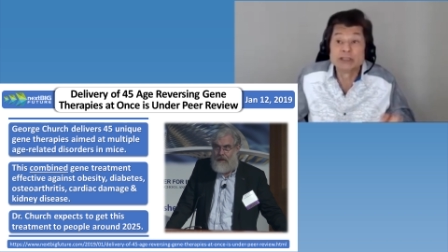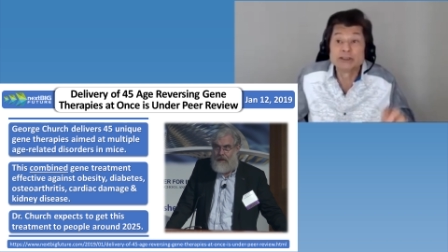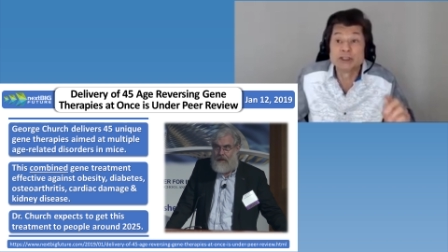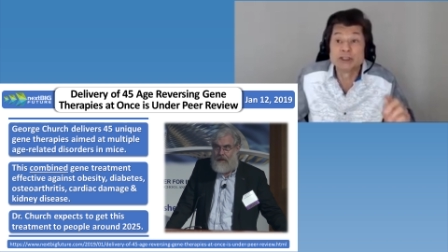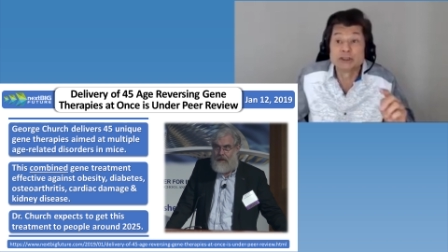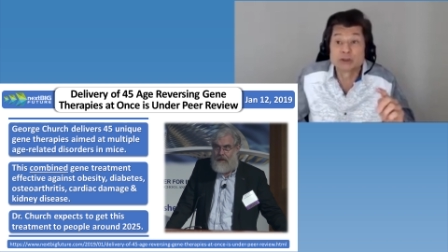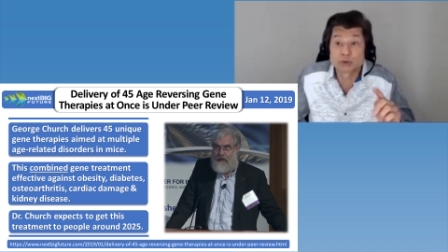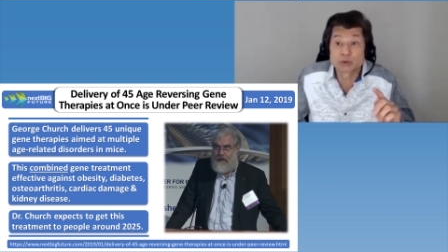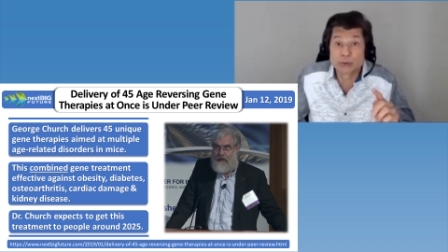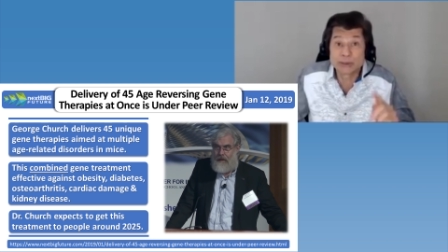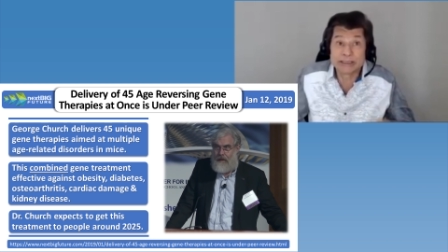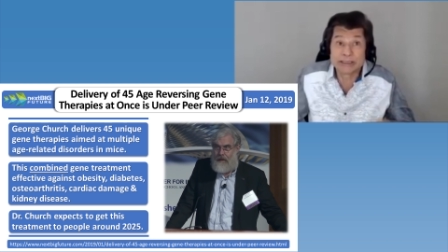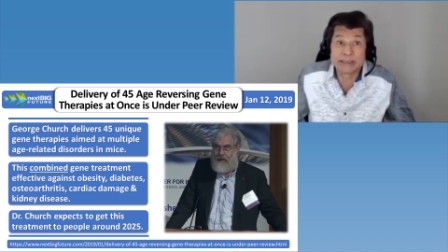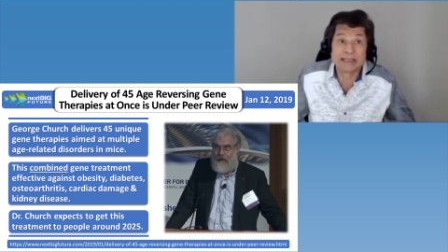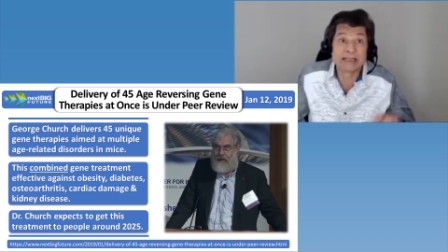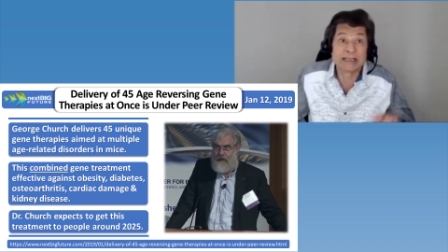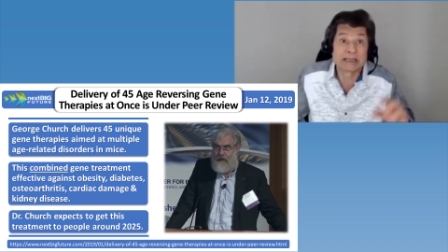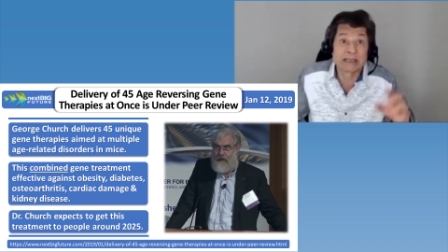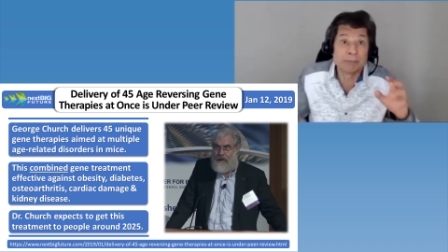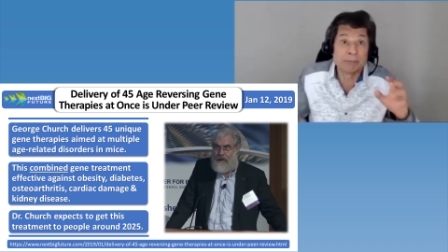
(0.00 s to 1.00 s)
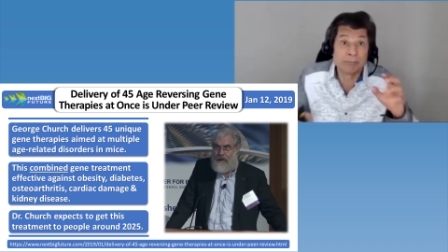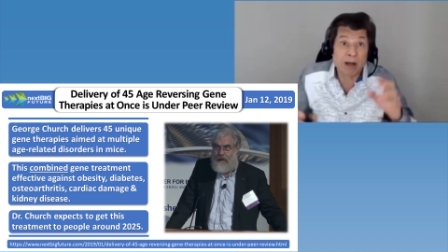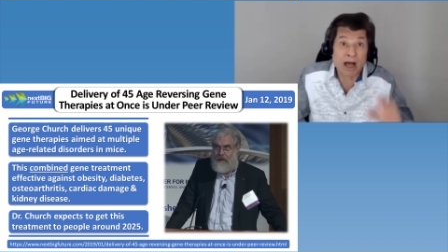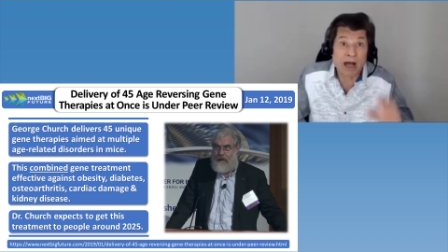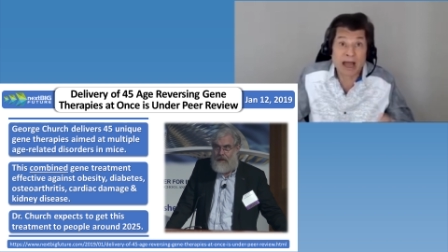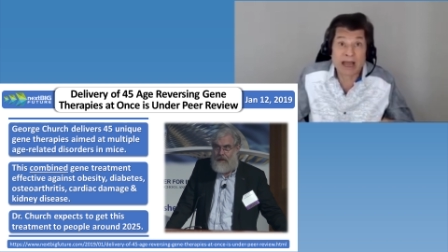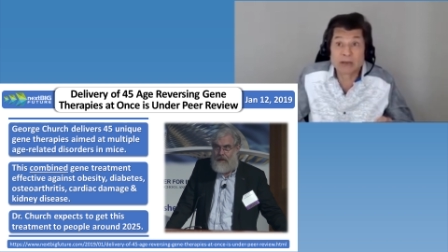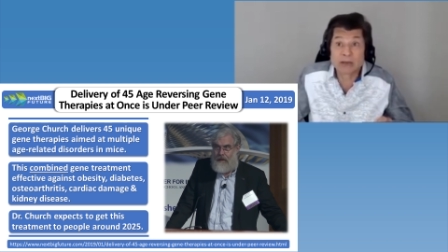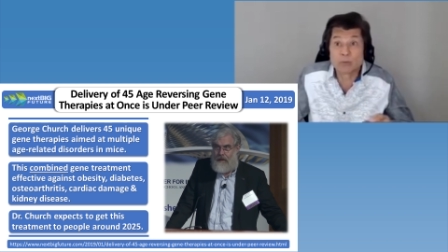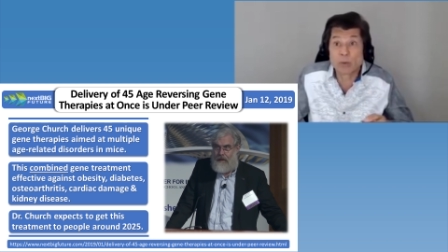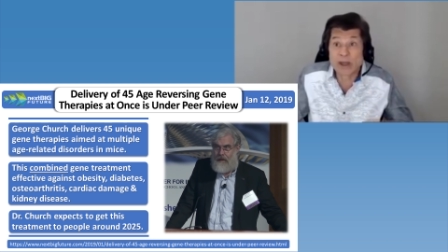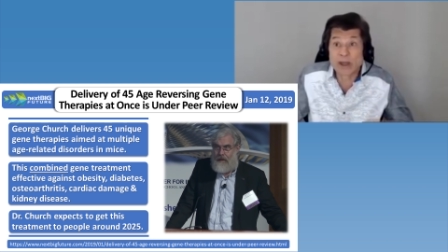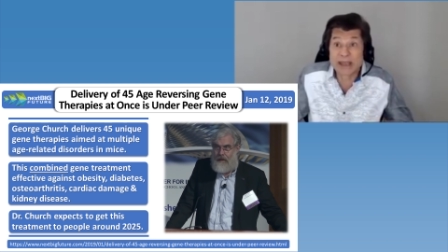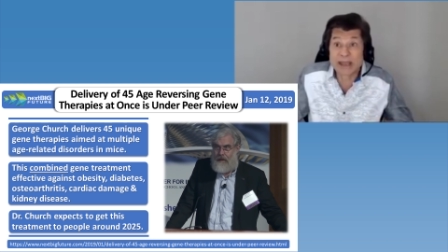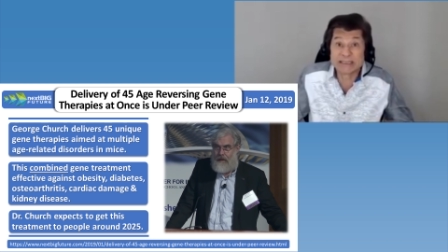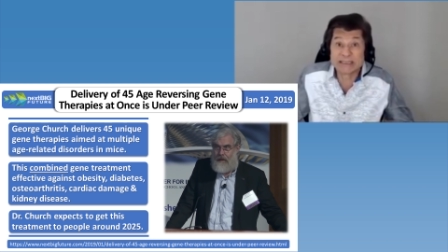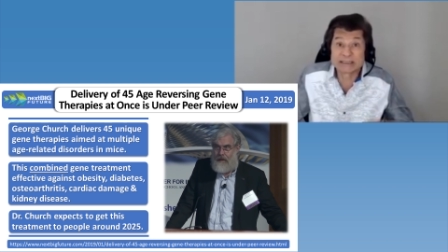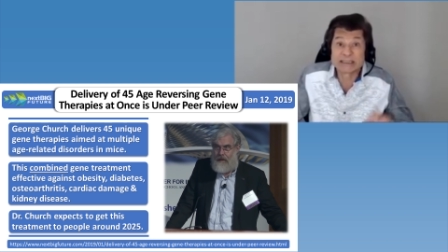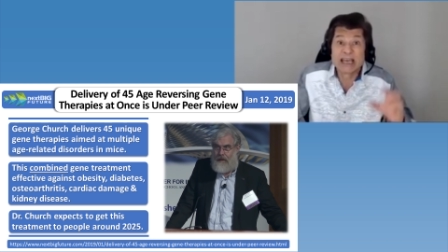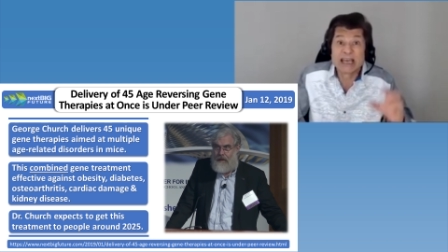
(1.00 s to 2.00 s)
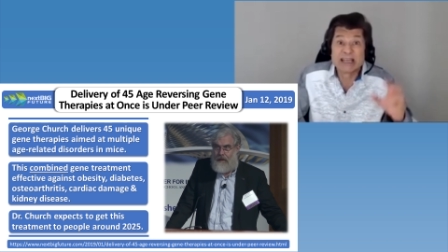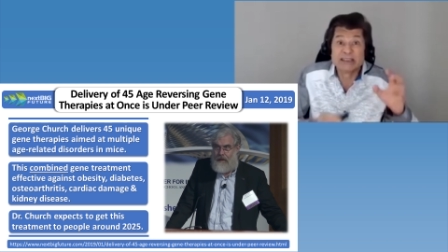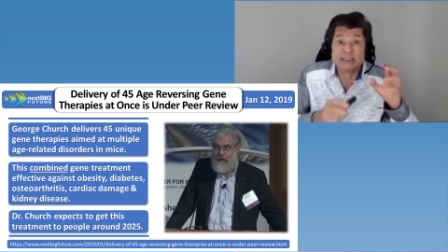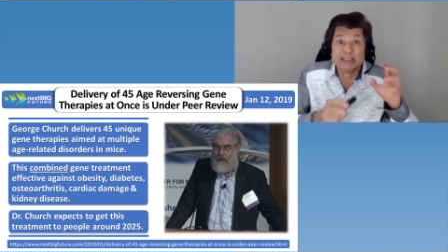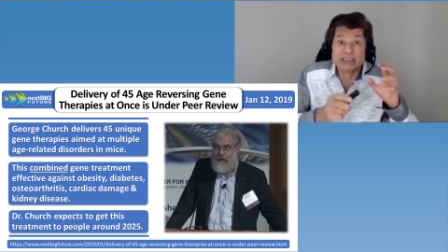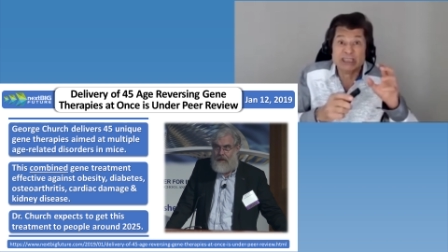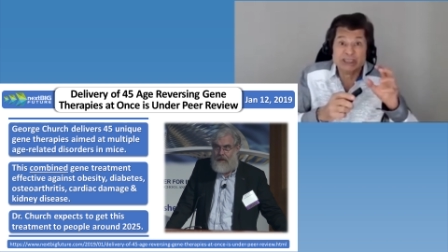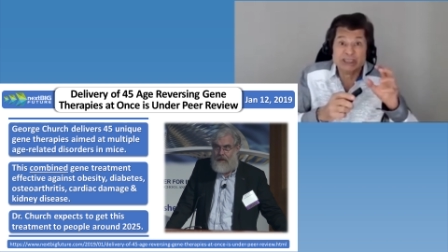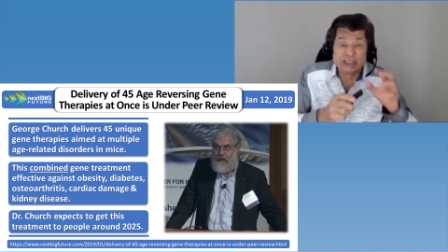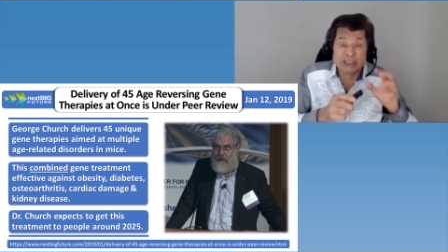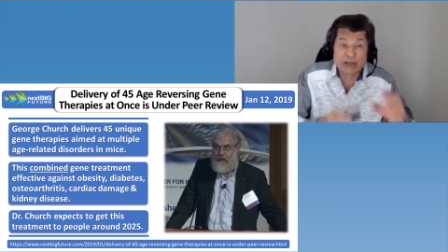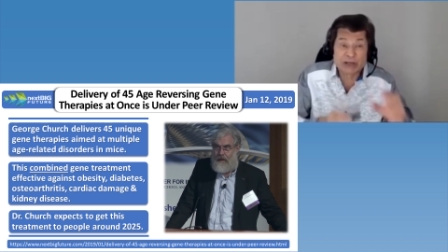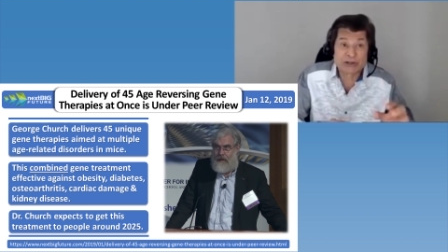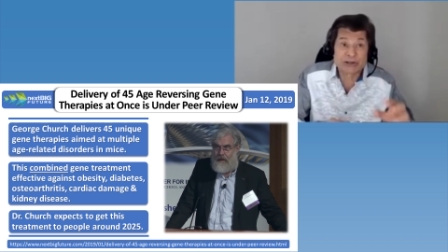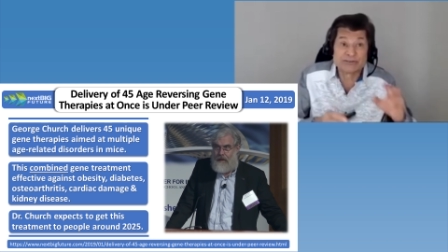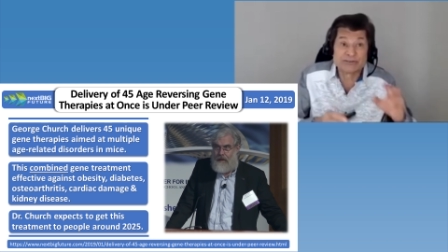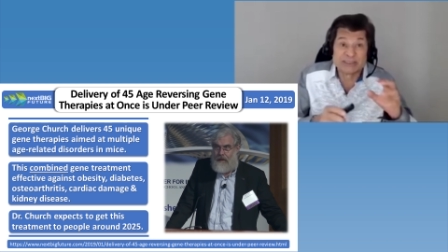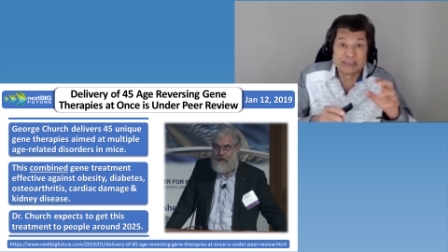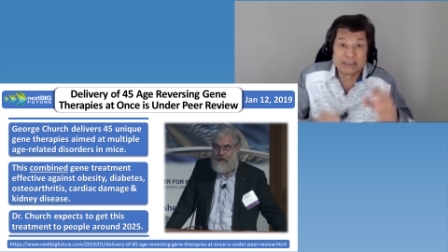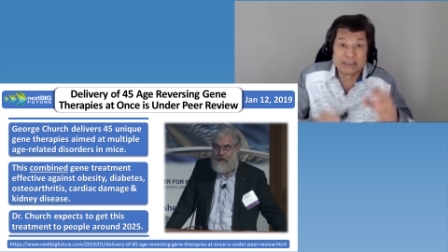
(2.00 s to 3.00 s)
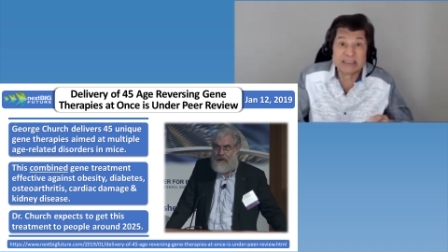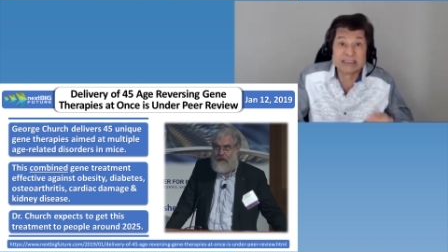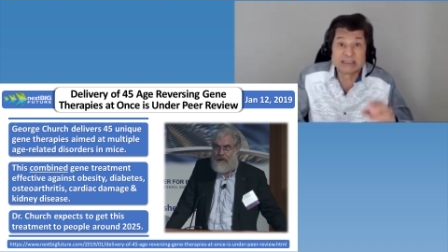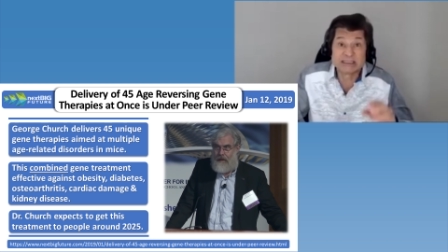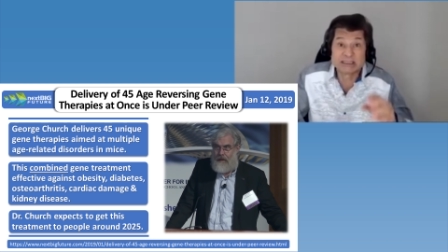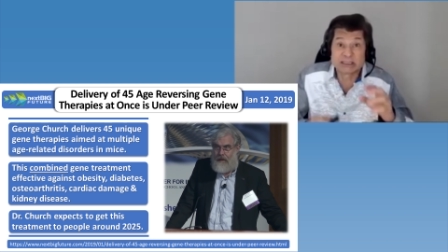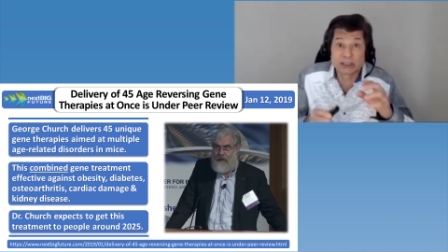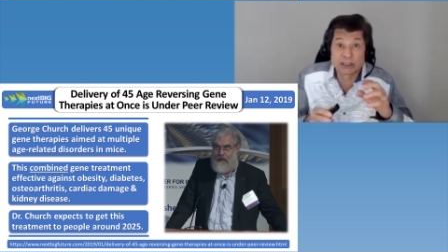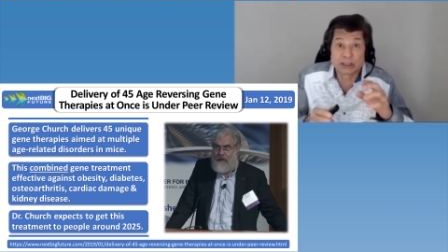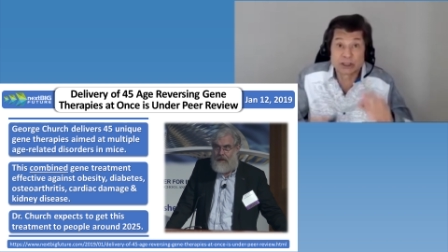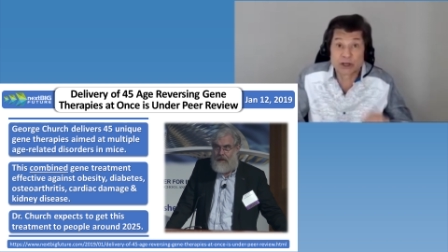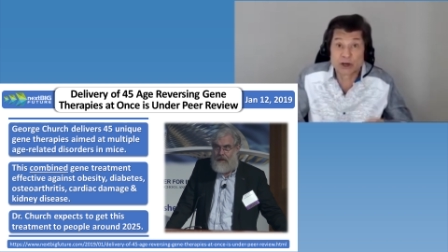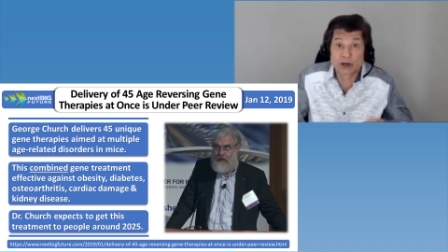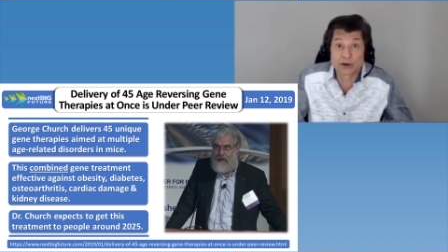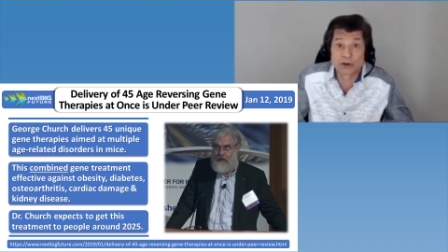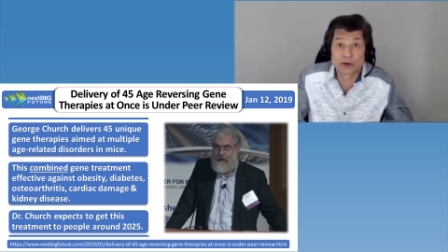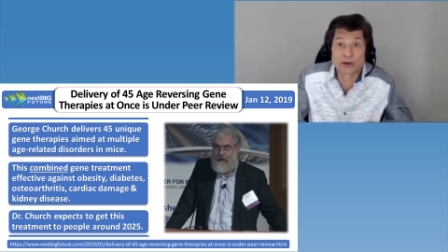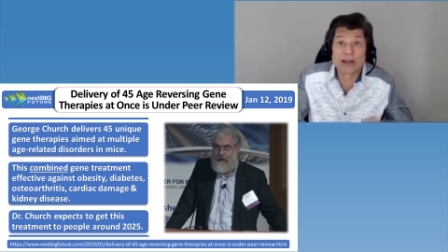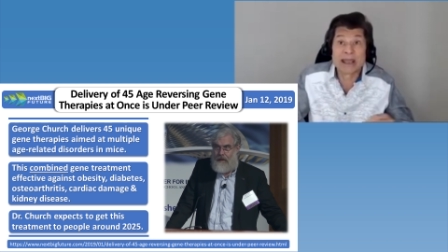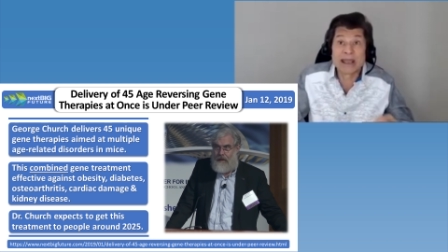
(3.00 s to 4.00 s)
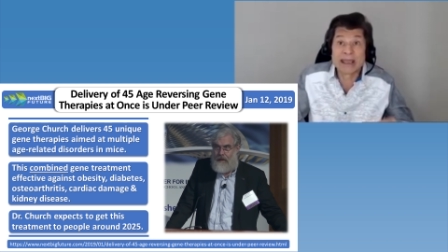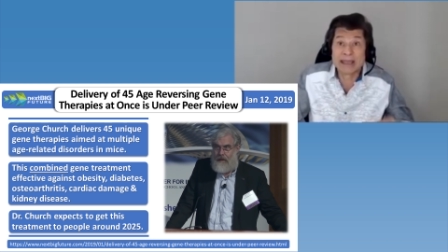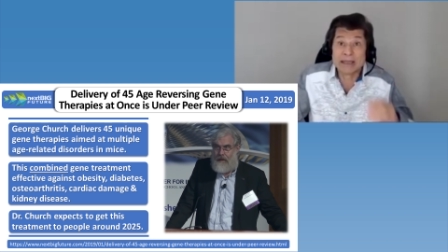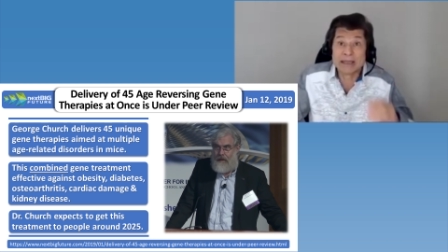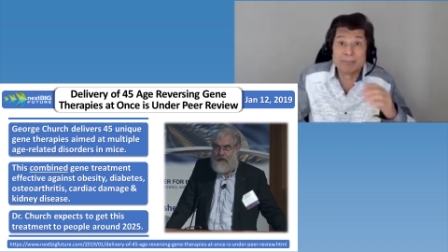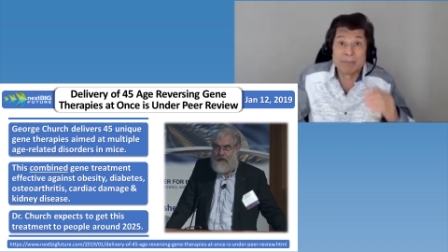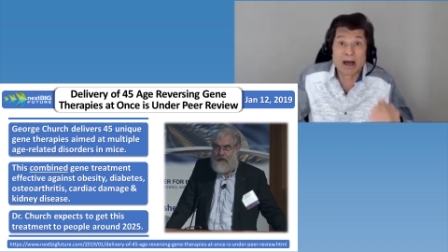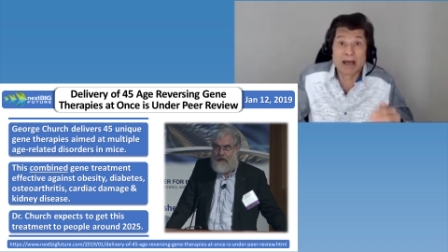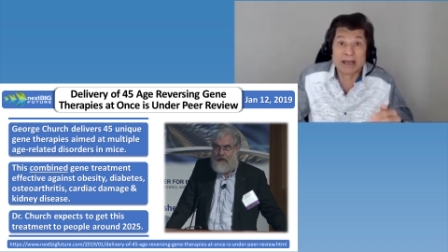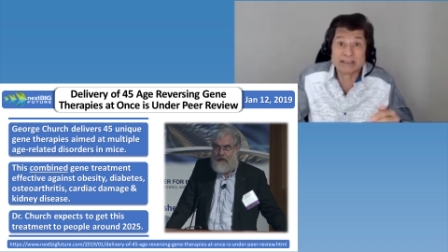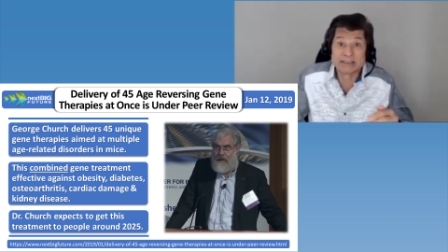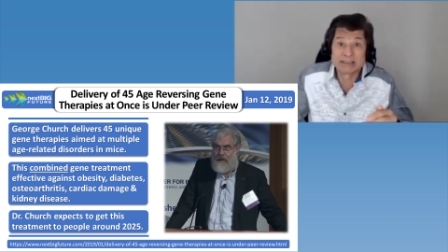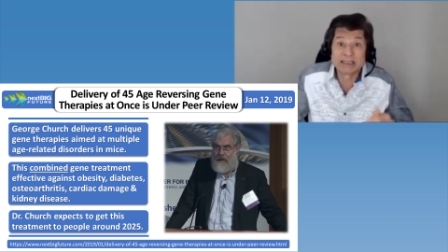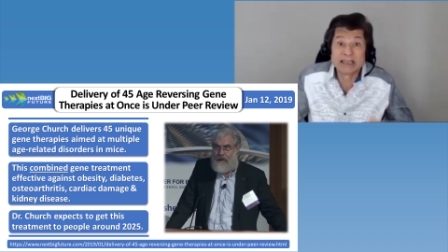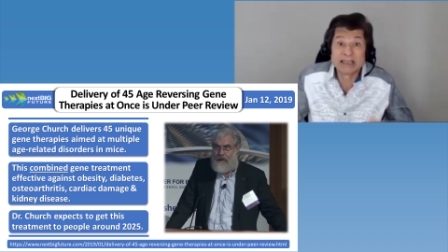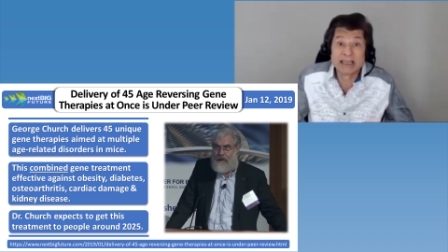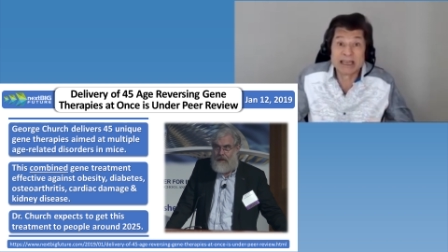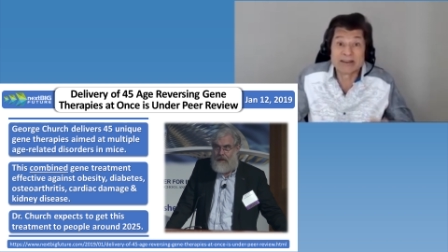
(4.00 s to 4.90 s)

to treat in a combined ways the degenerative diseases that occur in mice.